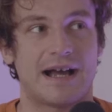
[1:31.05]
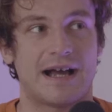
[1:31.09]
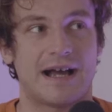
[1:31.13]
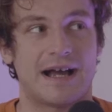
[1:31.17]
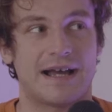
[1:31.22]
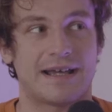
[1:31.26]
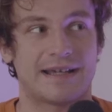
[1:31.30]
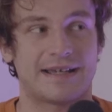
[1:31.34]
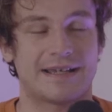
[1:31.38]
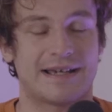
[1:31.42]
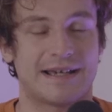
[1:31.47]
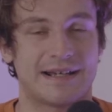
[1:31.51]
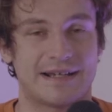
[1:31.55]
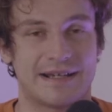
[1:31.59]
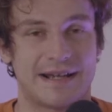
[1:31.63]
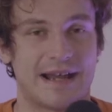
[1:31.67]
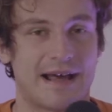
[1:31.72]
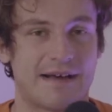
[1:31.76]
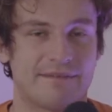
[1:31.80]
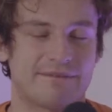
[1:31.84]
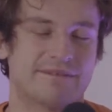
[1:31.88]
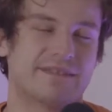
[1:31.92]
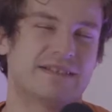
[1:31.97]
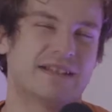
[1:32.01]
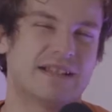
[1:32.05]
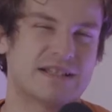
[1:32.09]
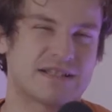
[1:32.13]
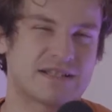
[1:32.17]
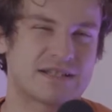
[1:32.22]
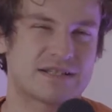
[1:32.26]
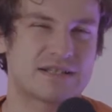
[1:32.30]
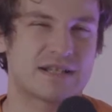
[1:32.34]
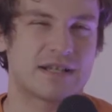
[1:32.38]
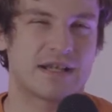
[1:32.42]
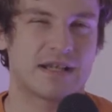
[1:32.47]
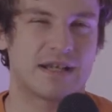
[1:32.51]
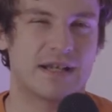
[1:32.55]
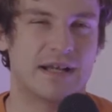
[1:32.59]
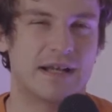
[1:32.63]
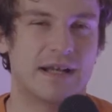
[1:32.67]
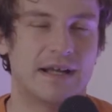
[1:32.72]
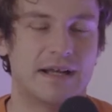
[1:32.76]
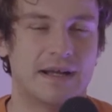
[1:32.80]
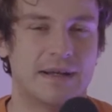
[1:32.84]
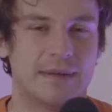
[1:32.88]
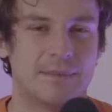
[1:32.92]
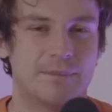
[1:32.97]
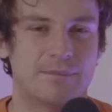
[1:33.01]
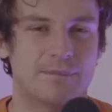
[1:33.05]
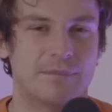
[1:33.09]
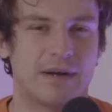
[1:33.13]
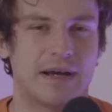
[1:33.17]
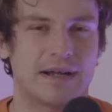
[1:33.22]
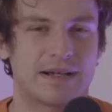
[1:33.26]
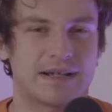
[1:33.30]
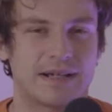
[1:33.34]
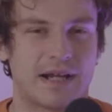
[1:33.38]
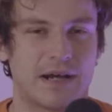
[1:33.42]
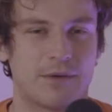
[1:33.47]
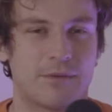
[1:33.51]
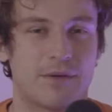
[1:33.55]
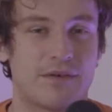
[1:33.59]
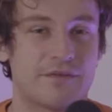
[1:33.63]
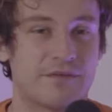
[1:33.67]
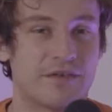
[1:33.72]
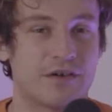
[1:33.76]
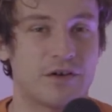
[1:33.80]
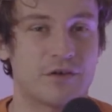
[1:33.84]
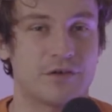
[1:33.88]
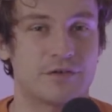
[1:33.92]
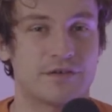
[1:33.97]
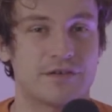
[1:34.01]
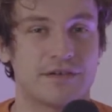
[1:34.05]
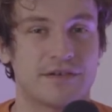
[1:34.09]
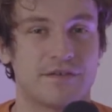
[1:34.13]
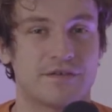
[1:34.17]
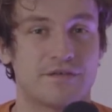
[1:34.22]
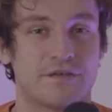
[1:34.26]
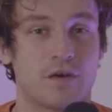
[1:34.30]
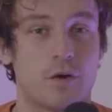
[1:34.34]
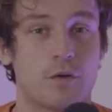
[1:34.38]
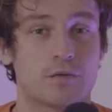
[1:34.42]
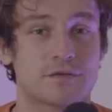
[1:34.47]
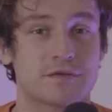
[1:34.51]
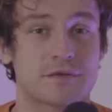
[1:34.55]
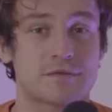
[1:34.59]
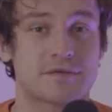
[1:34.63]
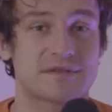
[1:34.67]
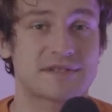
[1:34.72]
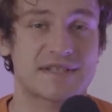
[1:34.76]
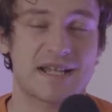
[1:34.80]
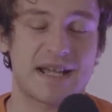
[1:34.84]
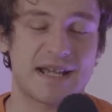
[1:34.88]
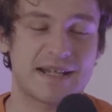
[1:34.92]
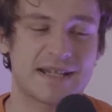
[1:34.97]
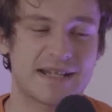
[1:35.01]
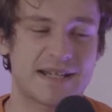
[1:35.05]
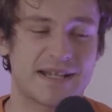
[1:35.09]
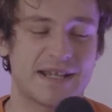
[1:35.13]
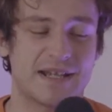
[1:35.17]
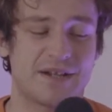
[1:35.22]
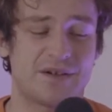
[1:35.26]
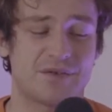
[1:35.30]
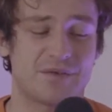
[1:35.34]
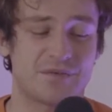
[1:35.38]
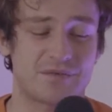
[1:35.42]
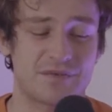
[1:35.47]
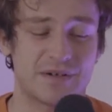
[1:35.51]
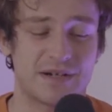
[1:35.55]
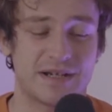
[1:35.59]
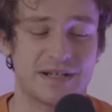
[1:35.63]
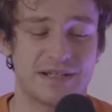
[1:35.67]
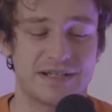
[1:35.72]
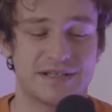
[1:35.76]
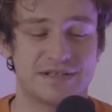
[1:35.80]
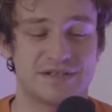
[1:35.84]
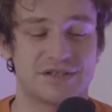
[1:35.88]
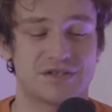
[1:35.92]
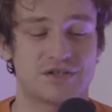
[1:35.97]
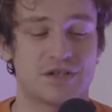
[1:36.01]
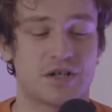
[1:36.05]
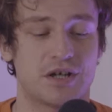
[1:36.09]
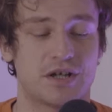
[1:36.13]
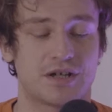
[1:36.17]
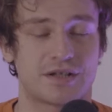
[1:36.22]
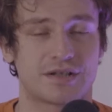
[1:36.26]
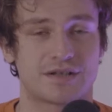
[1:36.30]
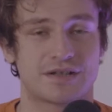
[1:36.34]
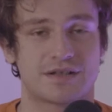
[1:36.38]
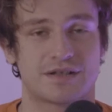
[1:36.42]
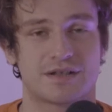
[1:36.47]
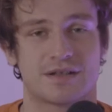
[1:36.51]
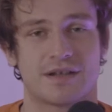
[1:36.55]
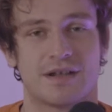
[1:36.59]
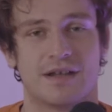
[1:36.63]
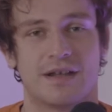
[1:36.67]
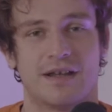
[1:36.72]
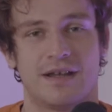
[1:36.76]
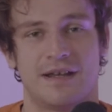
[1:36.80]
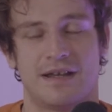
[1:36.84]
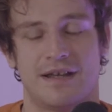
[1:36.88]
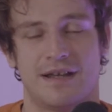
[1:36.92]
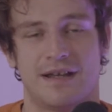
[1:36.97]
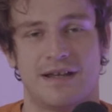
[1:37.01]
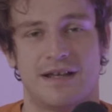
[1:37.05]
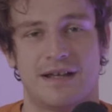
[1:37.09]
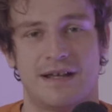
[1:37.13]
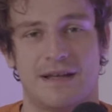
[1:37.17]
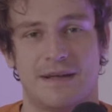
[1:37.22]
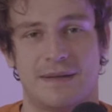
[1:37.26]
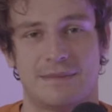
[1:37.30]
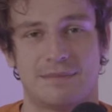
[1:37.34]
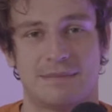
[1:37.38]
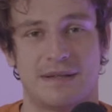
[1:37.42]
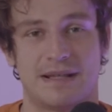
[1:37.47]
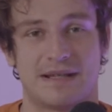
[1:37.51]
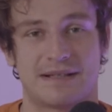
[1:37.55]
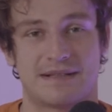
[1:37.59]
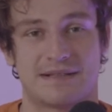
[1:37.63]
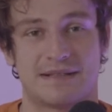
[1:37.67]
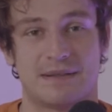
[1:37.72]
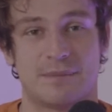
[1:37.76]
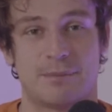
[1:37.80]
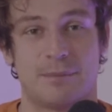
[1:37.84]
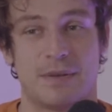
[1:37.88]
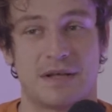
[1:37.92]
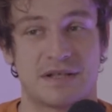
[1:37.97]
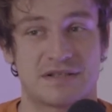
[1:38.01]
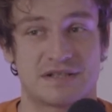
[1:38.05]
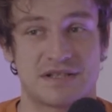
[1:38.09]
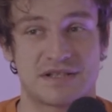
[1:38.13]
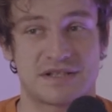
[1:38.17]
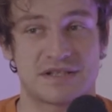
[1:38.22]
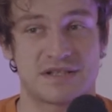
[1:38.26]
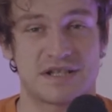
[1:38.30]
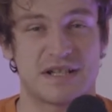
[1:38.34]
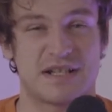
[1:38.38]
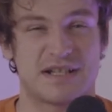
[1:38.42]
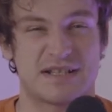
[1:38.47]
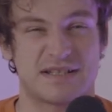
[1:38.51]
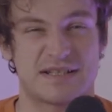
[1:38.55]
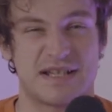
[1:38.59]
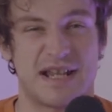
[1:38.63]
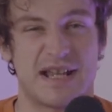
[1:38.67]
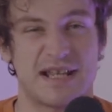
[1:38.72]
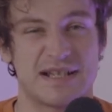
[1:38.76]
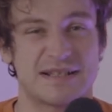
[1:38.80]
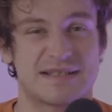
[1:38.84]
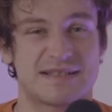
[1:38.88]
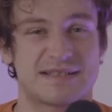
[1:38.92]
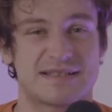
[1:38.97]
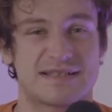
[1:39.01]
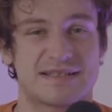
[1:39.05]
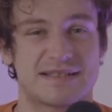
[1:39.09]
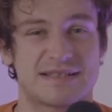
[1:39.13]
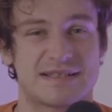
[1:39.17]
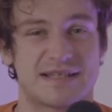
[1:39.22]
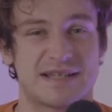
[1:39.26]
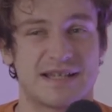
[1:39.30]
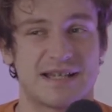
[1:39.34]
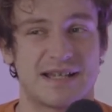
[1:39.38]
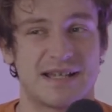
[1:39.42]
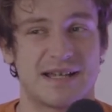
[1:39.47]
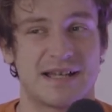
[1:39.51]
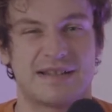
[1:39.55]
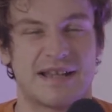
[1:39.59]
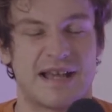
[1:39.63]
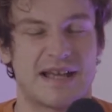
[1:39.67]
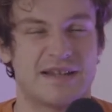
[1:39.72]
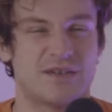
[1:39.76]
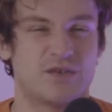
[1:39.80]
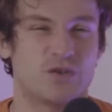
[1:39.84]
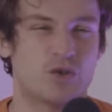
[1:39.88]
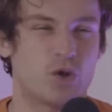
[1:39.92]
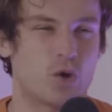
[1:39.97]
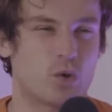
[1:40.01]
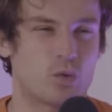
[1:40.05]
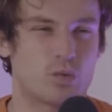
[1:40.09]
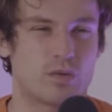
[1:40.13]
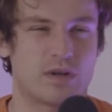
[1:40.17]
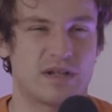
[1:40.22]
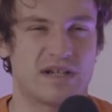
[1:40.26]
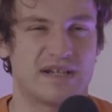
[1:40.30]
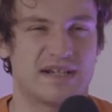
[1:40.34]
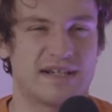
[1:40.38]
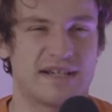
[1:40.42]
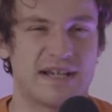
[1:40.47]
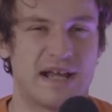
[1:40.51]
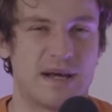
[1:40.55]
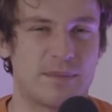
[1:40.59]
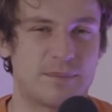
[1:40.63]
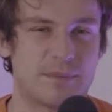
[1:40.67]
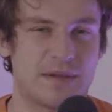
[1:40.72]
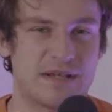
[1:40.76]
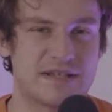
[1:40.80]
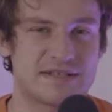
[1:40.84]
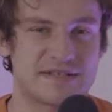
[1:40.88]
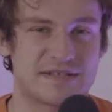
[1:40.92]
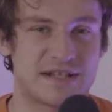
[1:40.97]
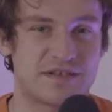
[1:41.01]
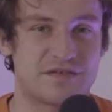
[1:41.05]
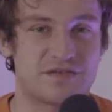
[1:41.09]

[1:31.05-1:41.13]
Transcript: I can have this, but however on the photo side it really sucks. Like, the pictures it takes, they are not really that best.